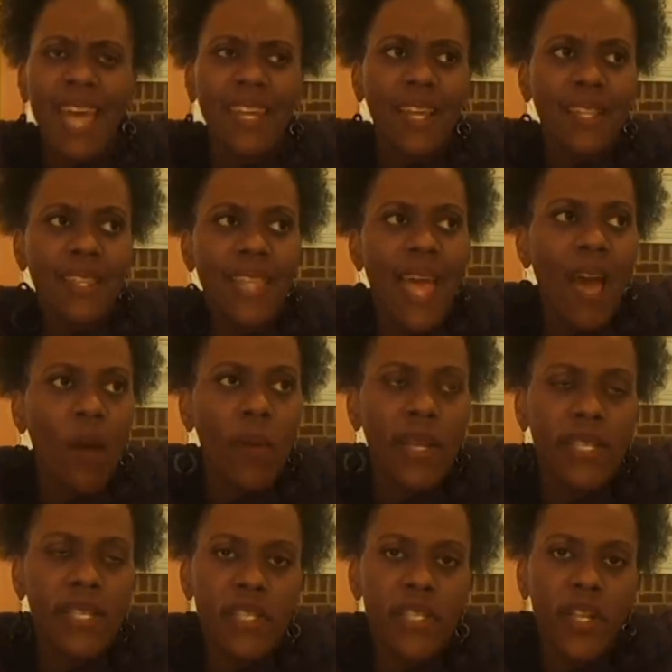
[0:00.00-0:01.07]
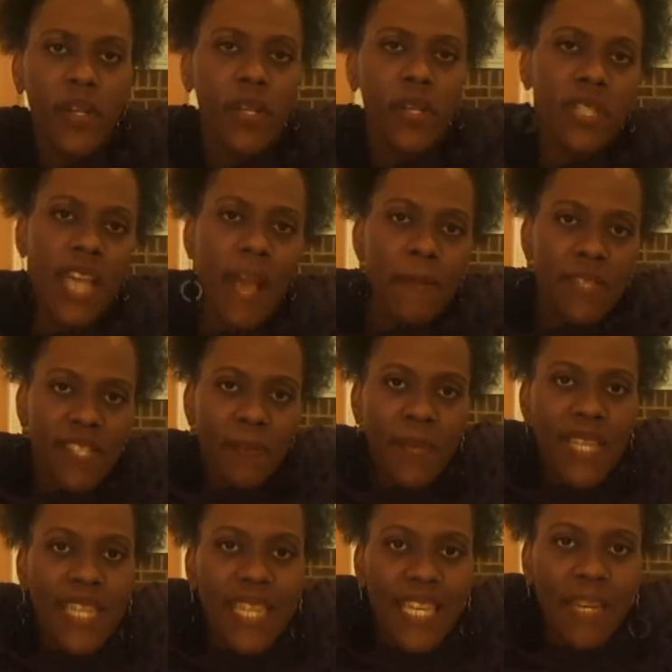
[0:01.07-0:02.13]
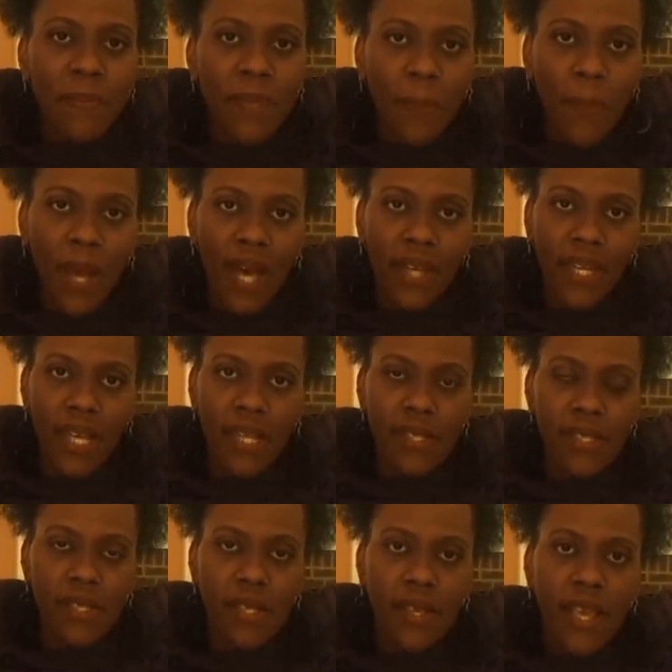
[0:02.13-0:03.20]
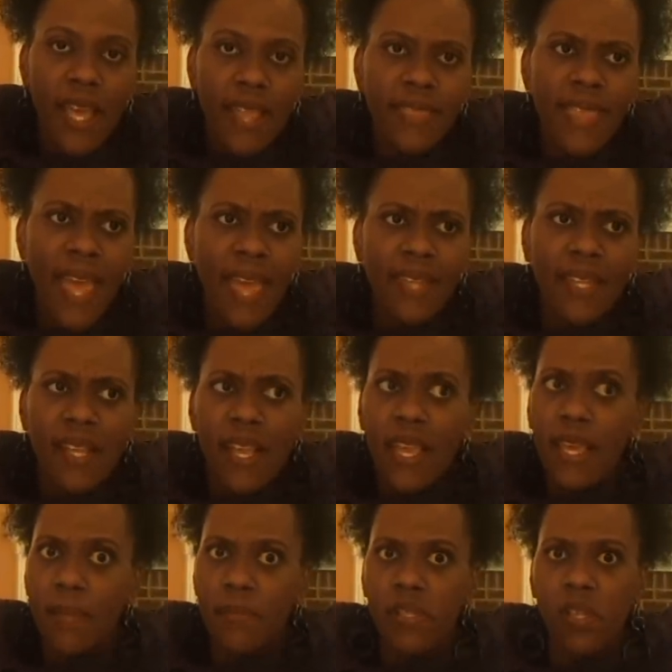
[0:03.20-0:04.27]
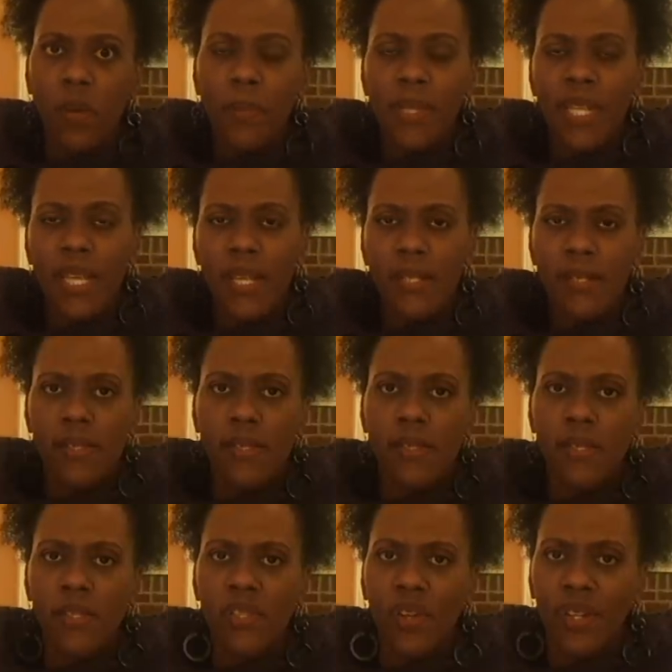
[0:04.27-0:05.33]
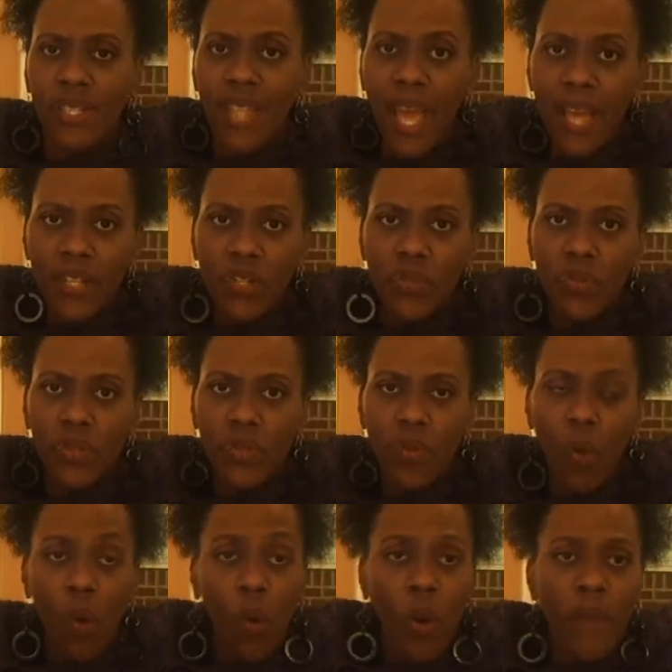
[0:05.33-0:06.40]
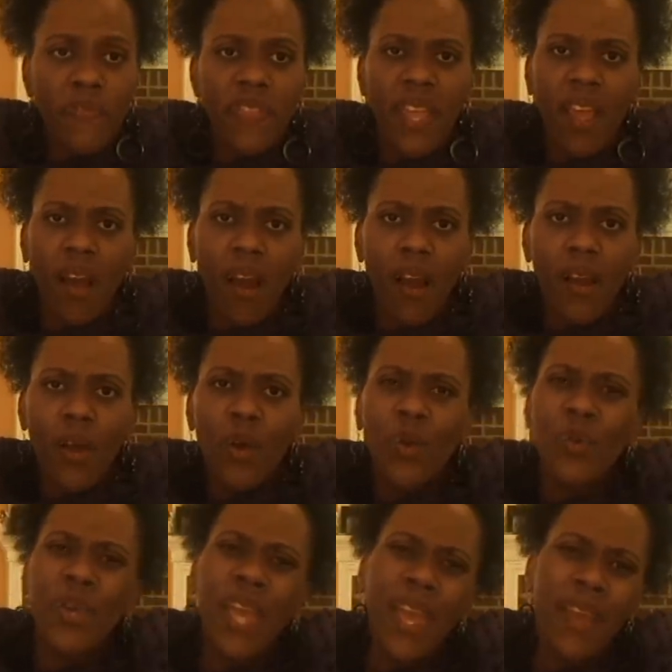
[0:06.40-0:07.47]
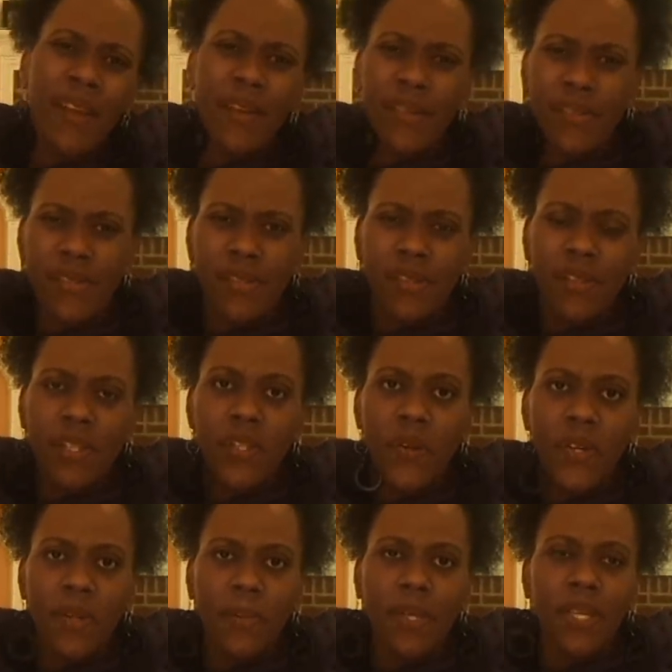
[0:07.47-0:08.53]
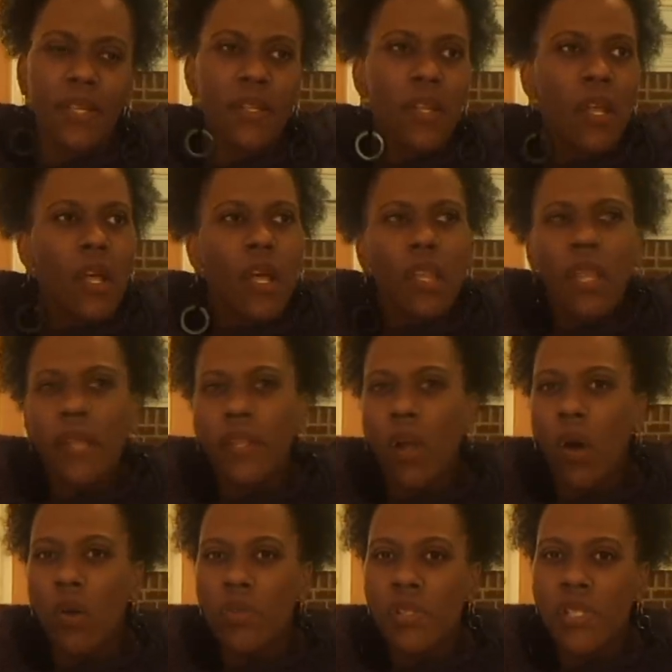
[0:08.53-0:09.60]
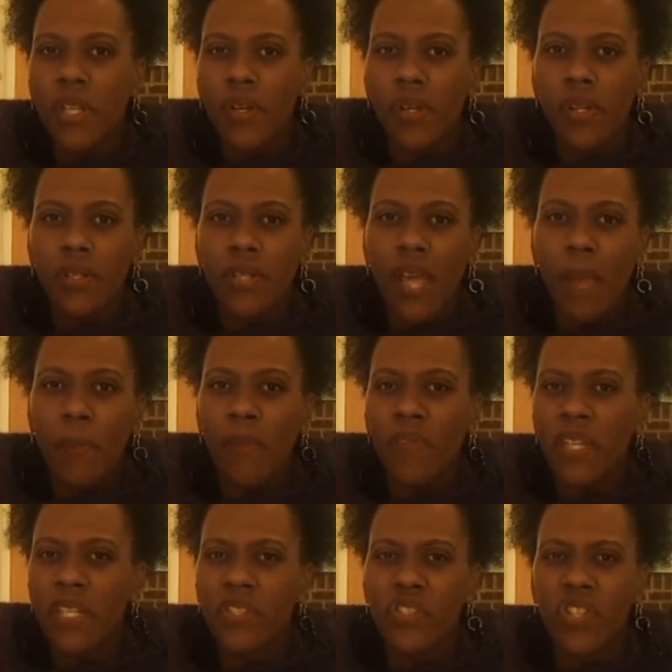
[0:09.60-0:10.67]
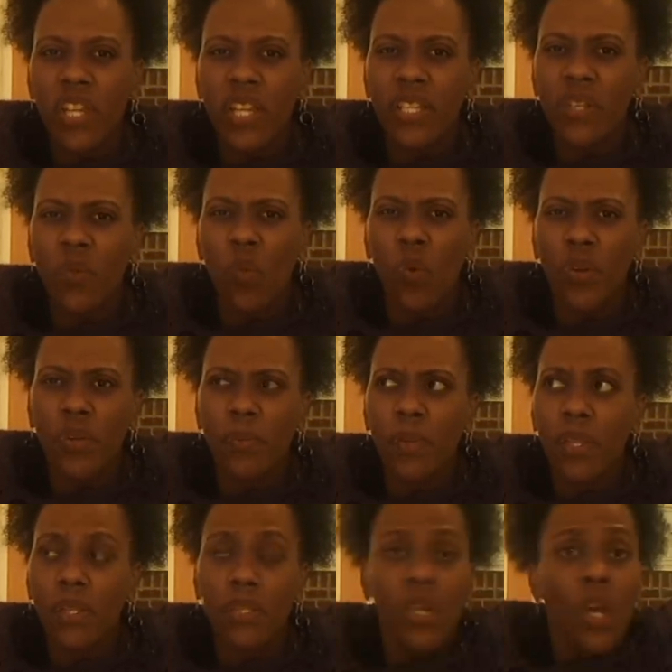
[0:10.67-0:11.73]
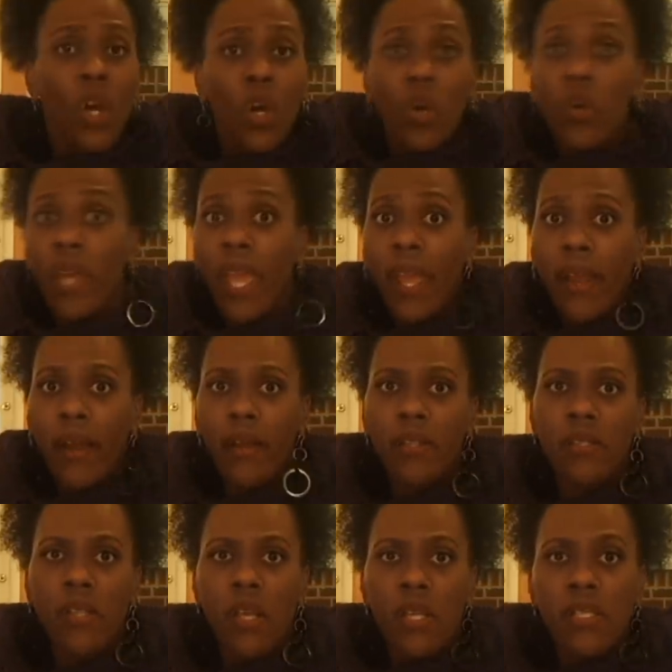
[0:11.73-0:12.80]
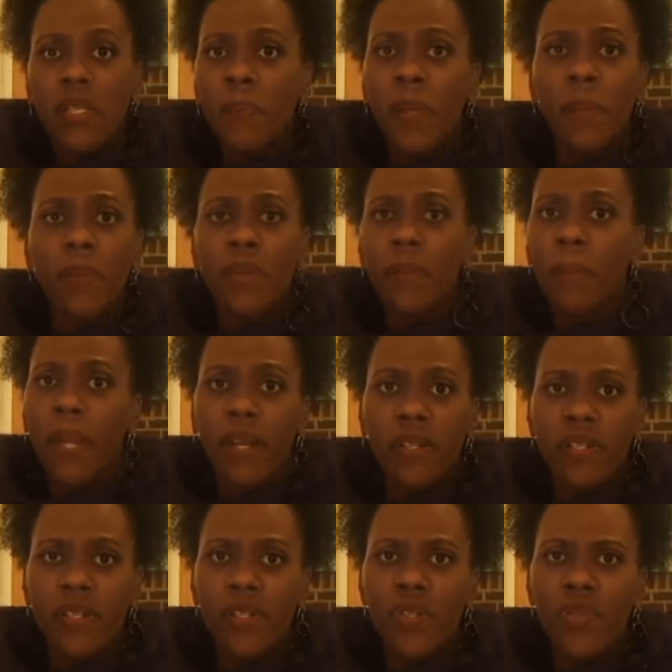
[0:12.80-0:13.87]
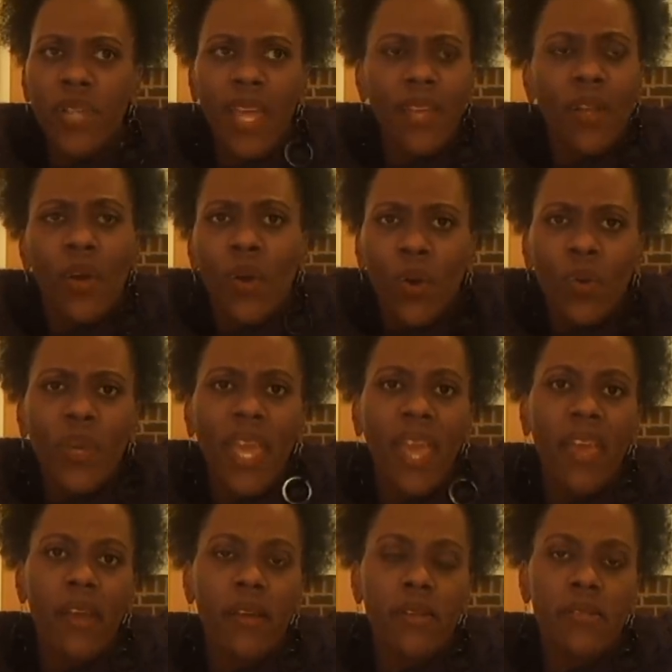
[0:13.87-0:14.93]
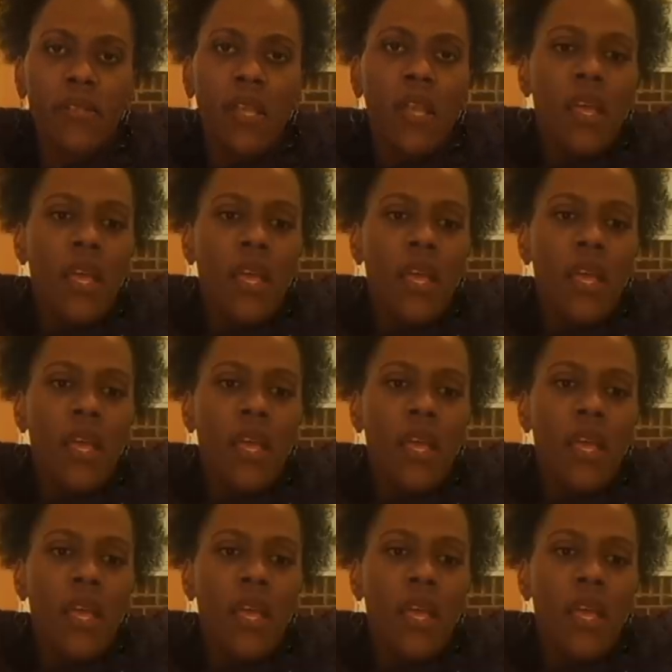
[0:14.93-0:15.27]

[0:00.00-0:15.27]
not allowing stereotypes to be heaped upon us that in so many instances are not true, or if they are, who cares? You know what I mean? Like the whole stereotype of eating chicken and watermelon. Who cares? Some people are embarrassed to do that. Who cares?